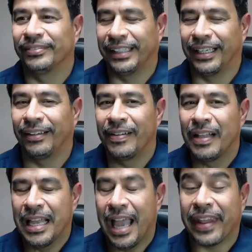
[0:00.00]
yeah,
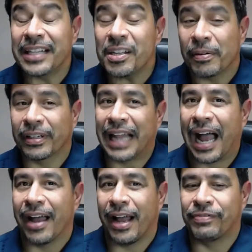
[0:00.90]
and
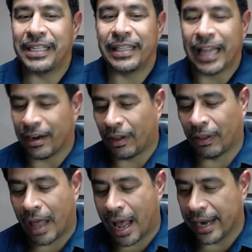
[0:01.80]
I've seen that a
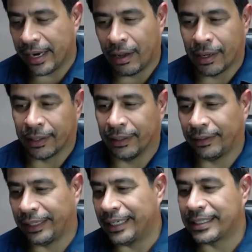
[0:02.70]
lot on
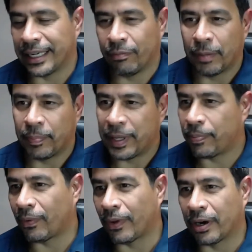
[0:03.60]
LinkedIn when
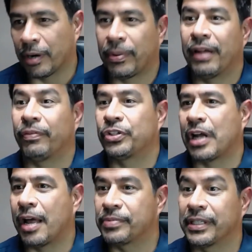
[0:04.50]
people are applying for
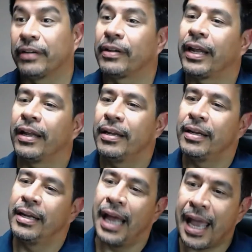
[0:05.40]
jobs and they're like,
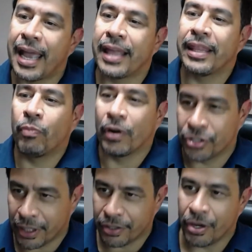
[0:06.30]
hey, they want
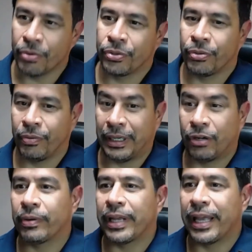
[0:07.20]
you to go through and
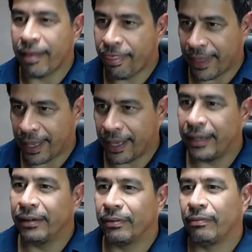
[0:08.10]
create a
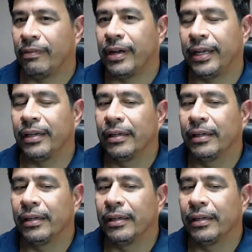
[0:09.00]
thing, right?